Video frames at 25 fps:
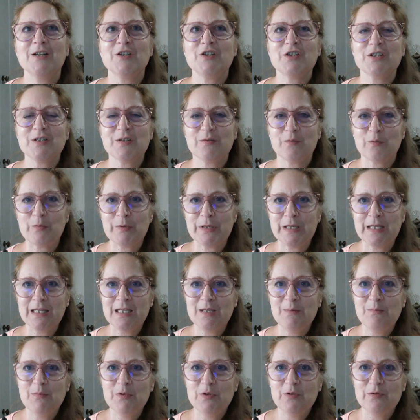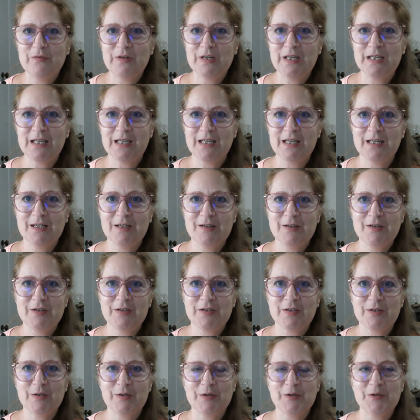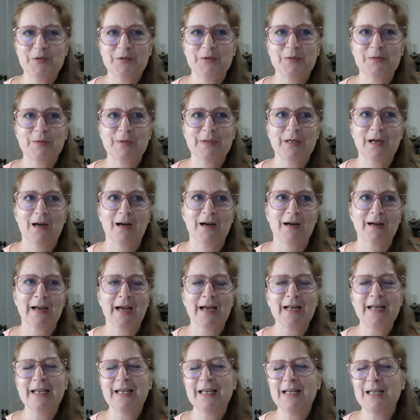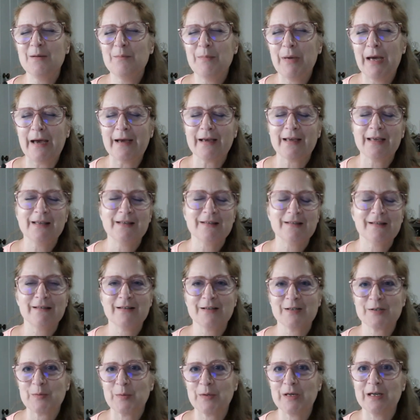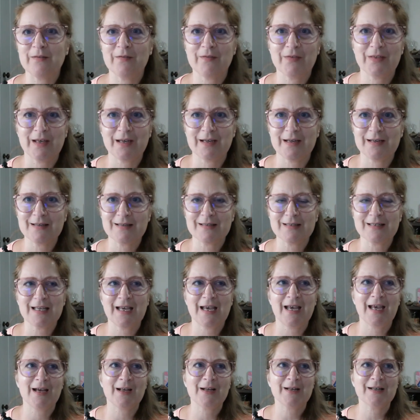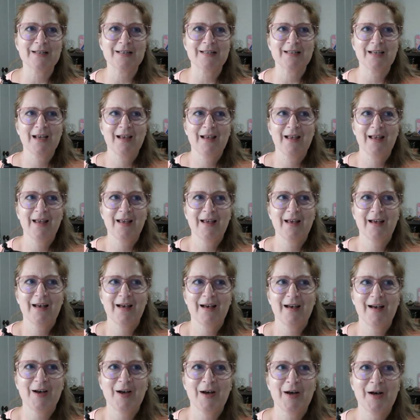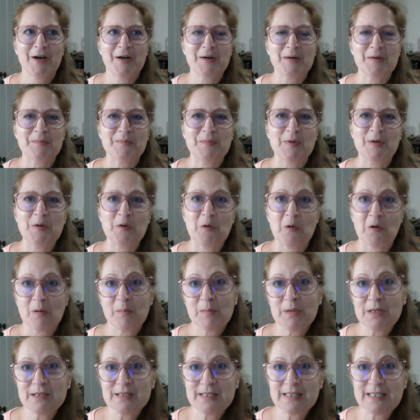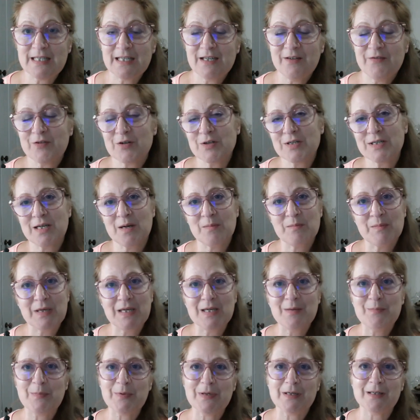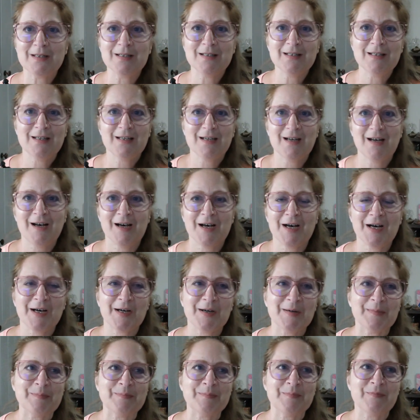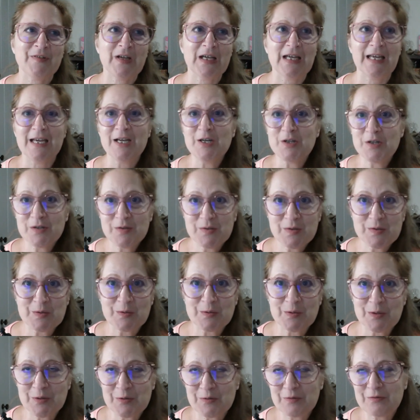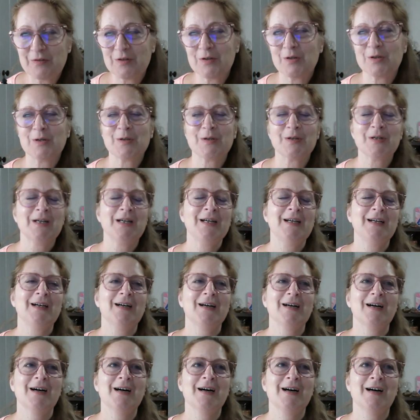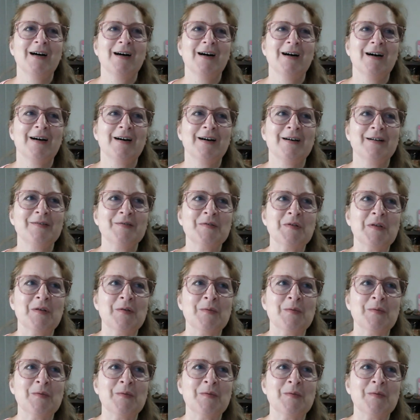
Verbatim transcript: just really moving into uh, kind of getting back into the swing of things and um, normalcy for some people. Um, vacations are over. Uh,